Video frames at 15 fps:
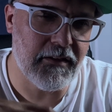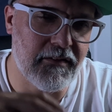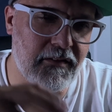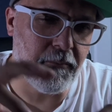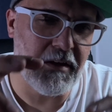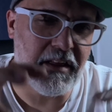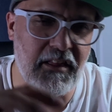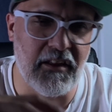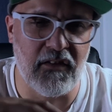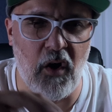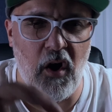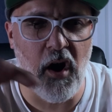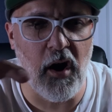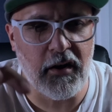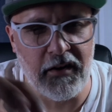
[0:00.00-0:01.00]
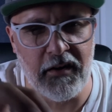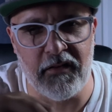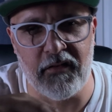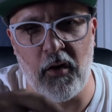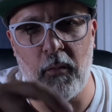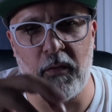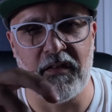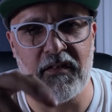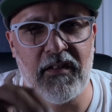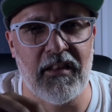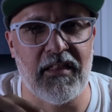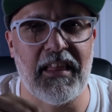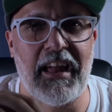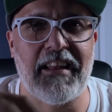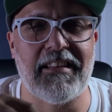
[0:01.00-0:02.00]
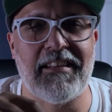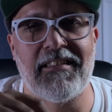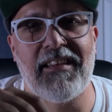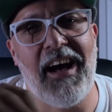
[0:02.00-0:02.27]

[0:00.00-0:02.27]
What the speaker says: to me, the tonka is always the thing that's